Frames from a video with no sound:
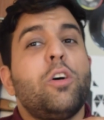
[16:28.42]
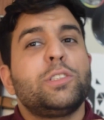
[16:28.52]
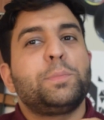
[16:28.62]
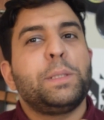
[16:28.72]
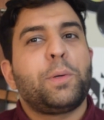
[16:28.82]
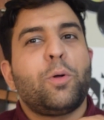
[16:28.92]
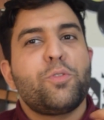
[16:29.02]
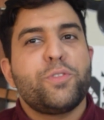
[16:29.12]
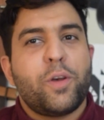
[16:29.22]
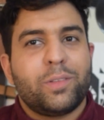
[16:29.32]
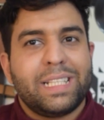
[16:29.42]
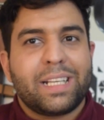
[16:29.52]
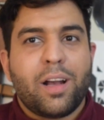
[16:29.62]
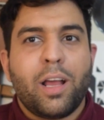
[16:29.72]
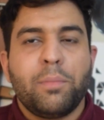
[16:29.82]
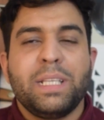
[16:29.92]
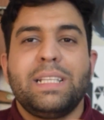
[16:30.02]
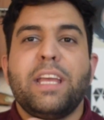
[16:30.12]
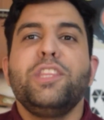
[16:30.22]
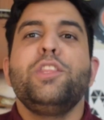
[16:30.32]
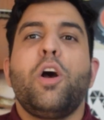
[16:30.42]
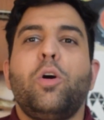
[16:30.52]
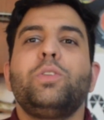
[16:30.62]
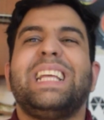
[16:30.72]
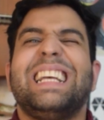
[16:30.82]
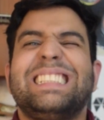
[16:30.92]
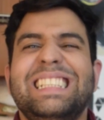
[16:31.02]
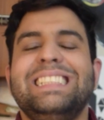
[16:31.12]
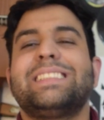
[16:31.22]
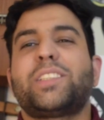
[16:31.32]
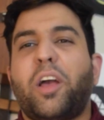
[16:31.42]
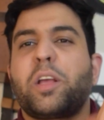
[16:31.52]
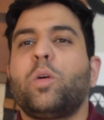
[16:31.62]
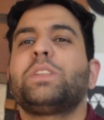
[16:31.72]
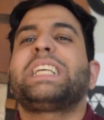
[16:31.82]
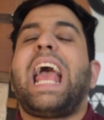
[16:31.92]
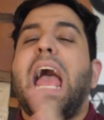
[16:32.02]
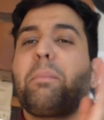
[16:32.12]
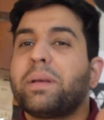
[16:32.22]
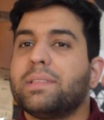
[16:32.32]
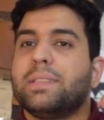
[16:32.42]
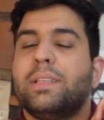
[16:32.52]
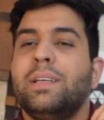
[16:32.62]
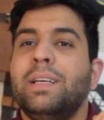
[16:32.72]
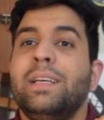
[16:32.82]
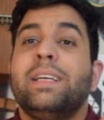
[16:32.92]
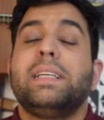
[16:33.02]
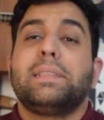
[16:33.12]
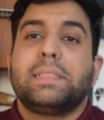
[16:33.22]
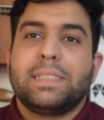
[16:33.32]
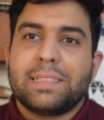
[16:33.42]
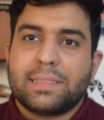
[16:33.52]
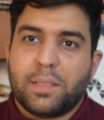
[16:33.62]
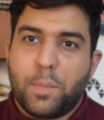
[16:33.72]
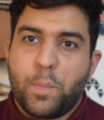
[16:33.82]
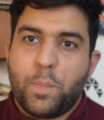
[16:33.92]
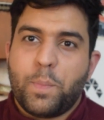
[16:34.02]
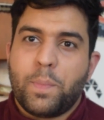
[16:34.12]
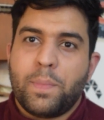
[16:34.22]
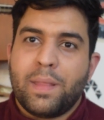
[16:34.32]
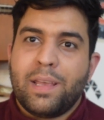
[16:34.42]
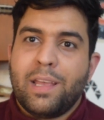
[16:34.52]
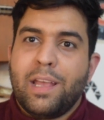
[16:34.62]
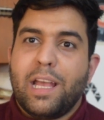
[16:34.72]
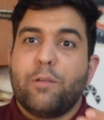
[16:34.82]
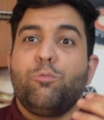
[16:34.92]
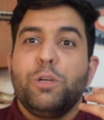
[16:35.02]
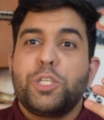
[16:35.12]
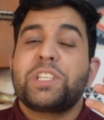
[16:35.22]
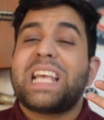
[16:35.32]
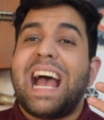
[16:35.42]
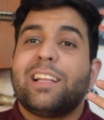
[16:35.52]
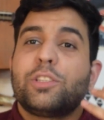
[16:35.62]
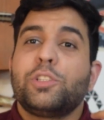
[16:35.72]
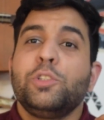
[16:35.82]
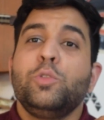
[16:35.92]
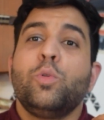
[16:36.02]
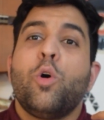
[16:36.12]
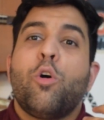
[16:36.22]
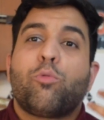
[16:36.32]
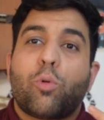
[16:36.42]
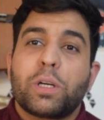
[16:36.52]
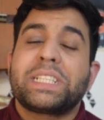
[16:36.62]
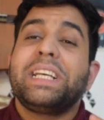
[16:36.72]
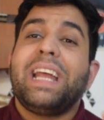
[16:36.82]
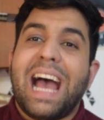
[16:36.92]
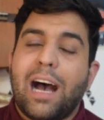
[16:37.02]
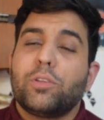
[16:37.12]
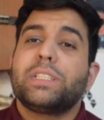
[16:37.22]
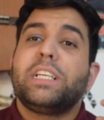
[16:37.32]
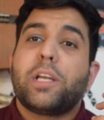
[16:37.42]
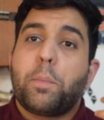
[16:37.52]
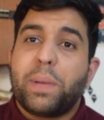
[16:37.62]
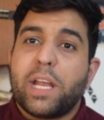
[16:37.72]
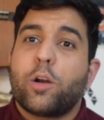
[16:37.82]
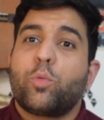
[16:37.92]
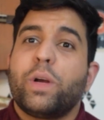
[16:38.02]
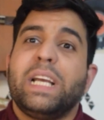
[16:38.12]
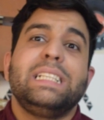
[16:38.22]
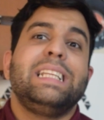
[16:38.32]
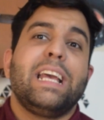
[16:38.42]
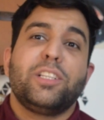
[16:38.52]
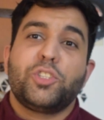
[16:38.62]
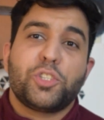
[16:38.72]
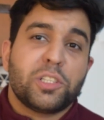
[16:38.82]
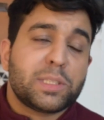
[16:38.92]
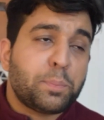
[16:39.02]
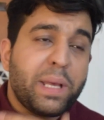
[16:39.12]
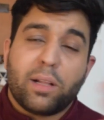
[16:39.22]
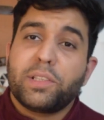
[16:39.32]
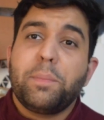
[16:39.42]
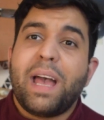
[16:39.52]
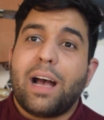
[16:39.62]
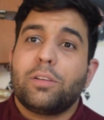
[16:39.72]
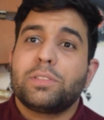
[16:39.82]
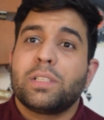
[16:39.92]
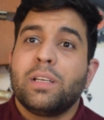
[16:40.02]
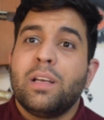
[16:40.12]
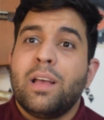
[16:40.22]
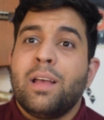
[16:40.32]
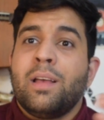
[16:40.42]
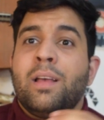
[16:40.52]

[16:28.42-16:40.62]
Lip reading: But those people who know the economy, they know that these cycles happen in the system. And we just had to work it out in a better way than just bail them out